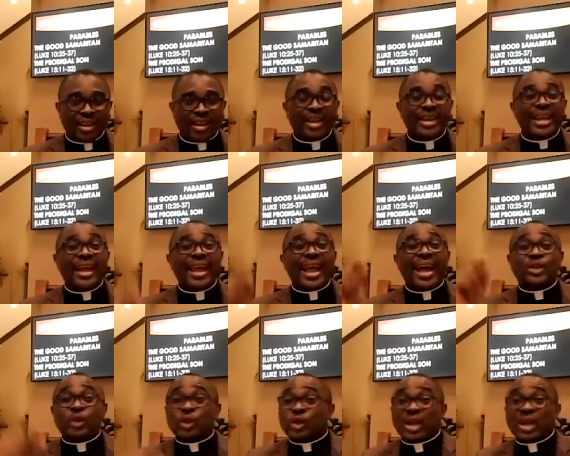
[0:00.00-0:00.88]
Then he had
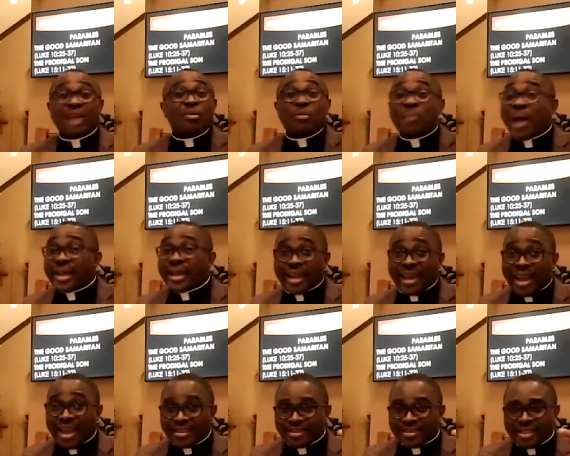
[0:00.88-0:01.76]
to travel back
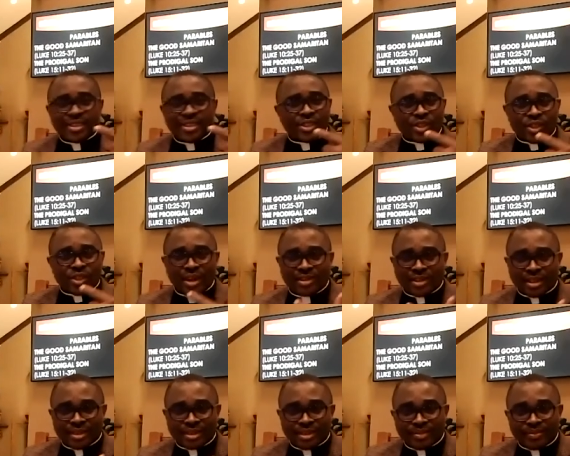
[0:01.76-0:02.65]
again. This is
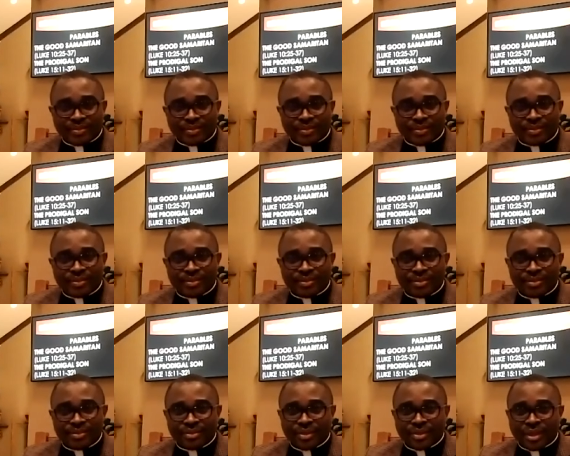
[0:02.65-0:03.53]
transit
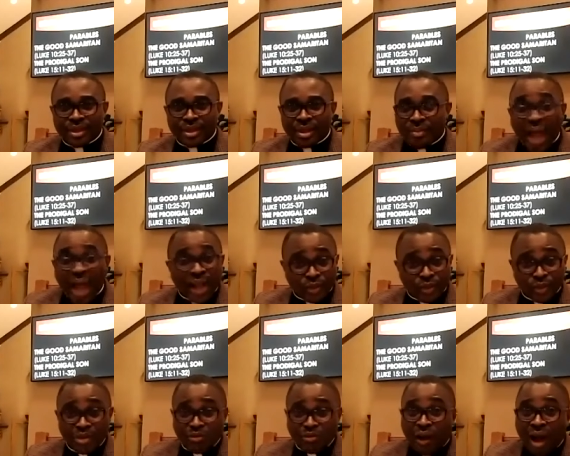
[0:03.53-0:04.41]
back to
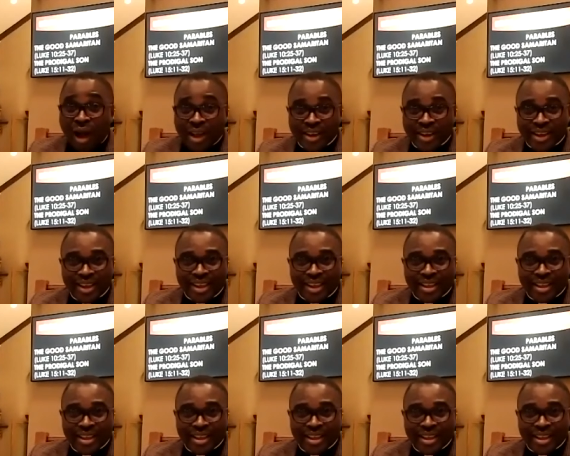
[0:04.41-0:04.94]
the Father.